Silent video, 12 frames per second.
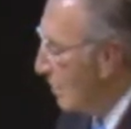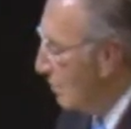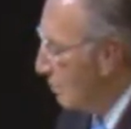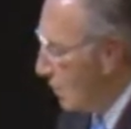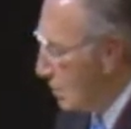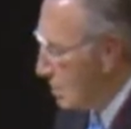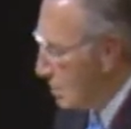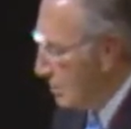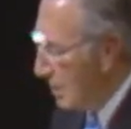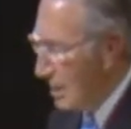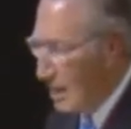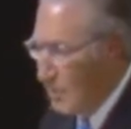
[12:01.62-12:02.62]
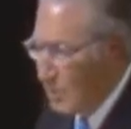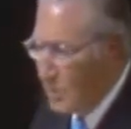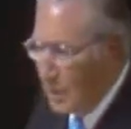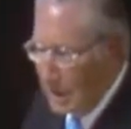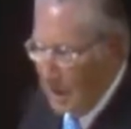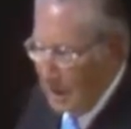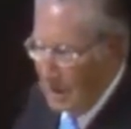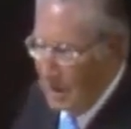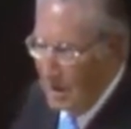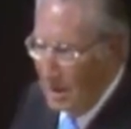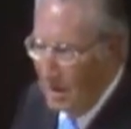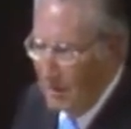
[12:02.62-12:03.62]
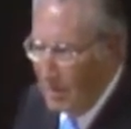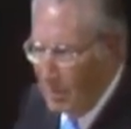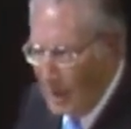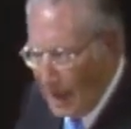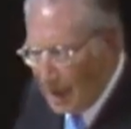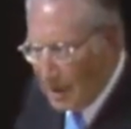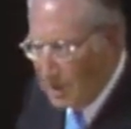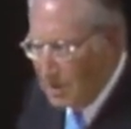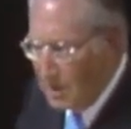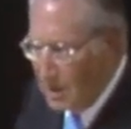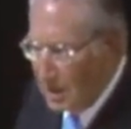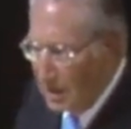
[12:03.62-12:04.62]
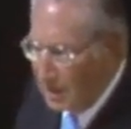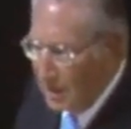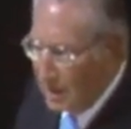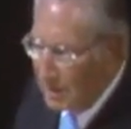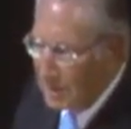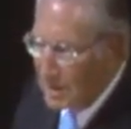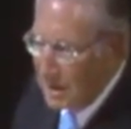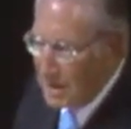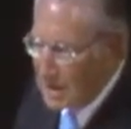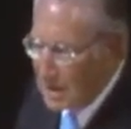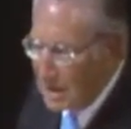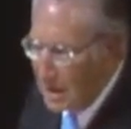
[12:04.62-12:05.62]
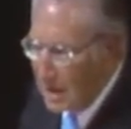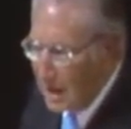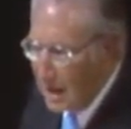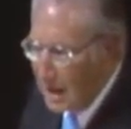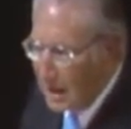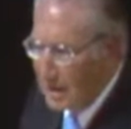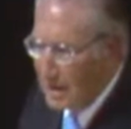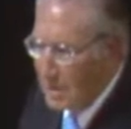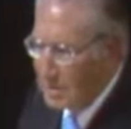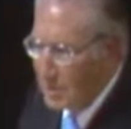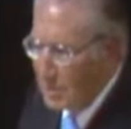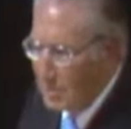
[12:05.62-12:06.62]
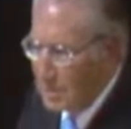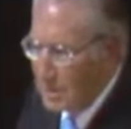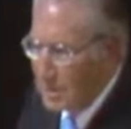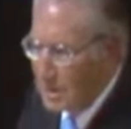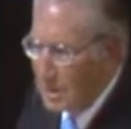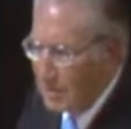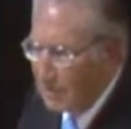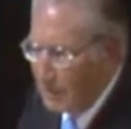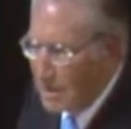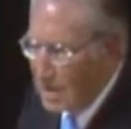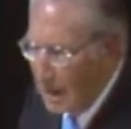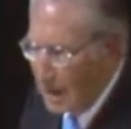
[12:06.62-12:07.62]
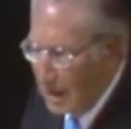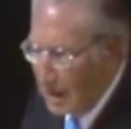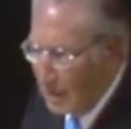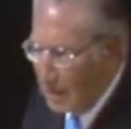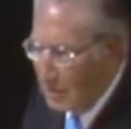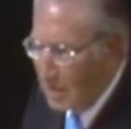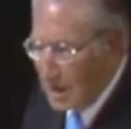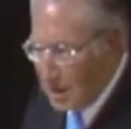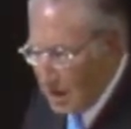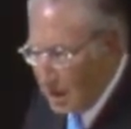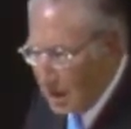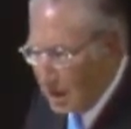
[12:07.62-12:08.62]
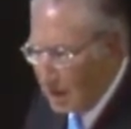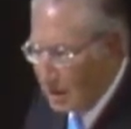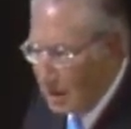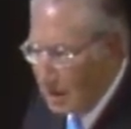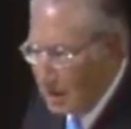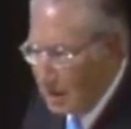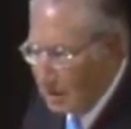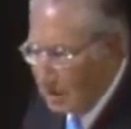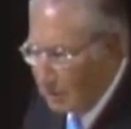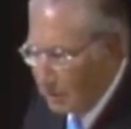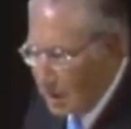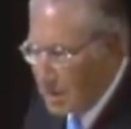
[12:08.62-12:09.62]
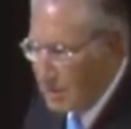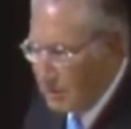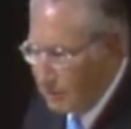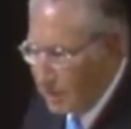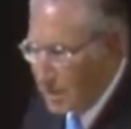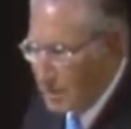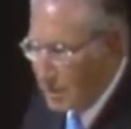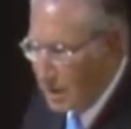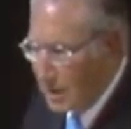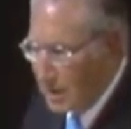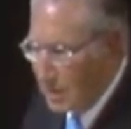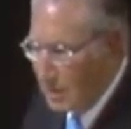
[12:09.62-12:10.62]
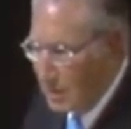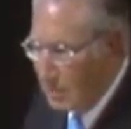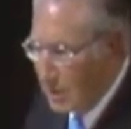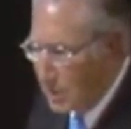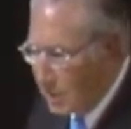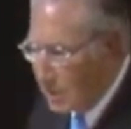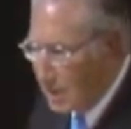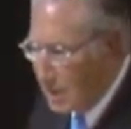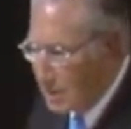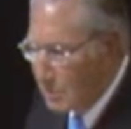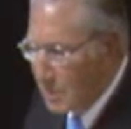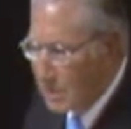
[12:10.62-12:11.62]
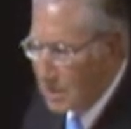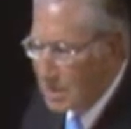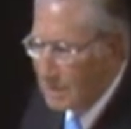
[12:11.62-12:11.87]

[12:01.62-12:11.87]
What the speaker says: Moses became aware of the magnitude of the creation and its purpose firsthand by talking face to face with God and beholding his works.